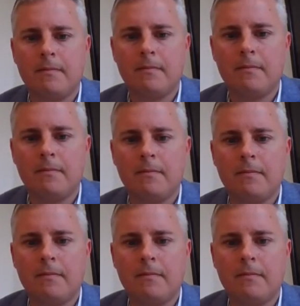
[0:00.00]

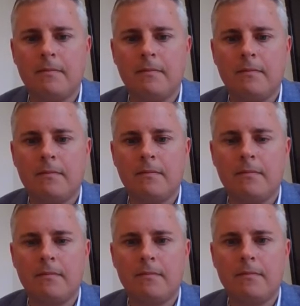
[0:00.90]

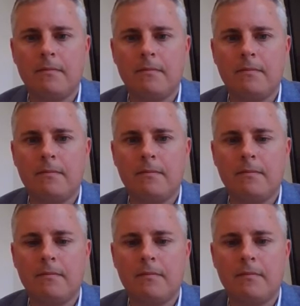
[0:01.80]

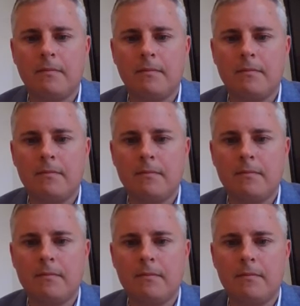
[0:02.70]

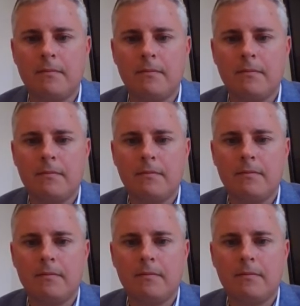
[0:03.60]

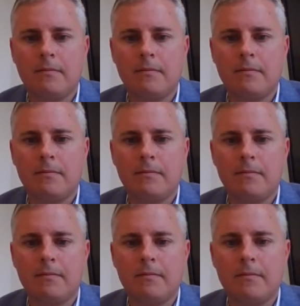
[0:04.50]

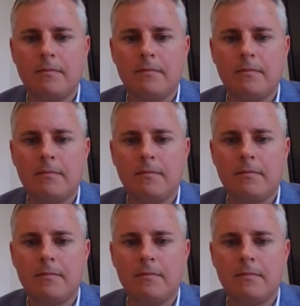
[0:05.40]

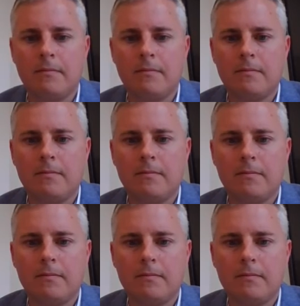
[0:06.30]

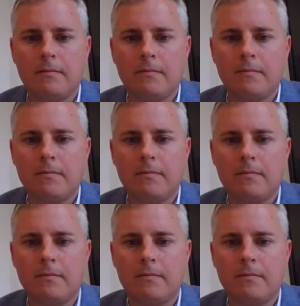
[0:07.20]
This person isn't speaking.